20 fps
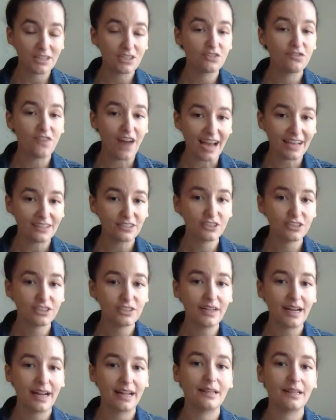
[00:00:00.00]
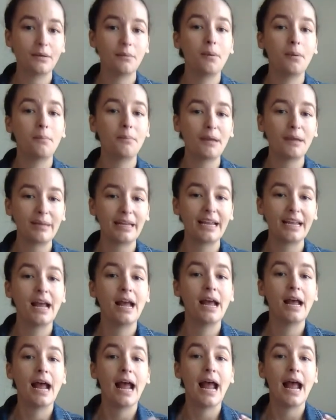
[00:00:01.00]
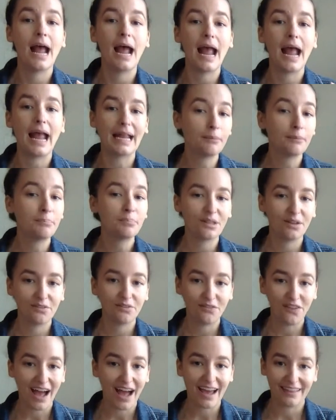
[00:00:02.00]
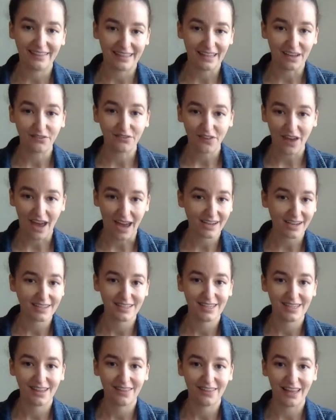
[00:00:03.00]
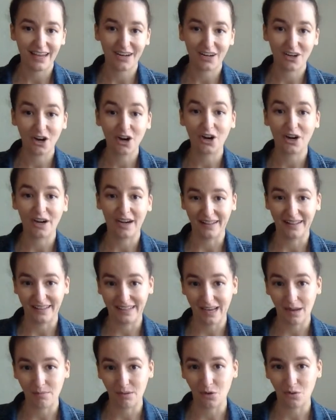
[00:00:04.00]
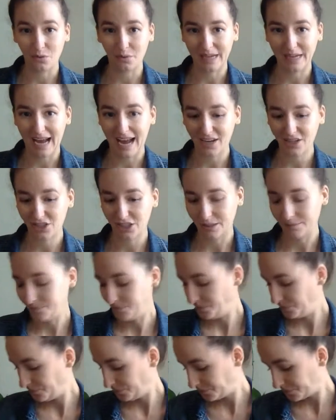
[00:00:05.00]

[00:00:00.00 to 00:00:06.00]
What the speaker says: much faster and then maybe amplify the effects that occur in the chemical reaction.